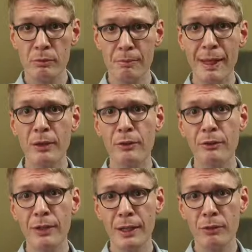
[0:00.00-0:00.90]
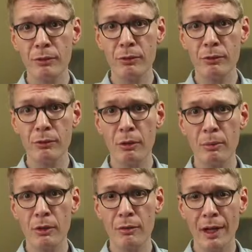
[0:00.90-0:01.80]
mangled face from
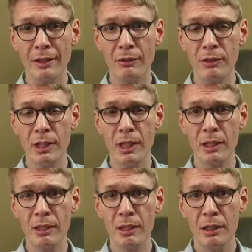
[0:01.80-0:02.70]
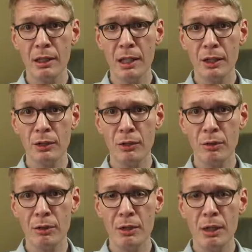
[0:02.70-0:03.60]
the violence he had
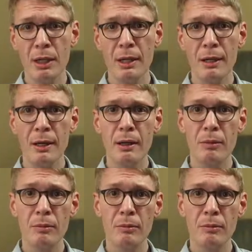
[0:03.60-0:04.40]
endured uh,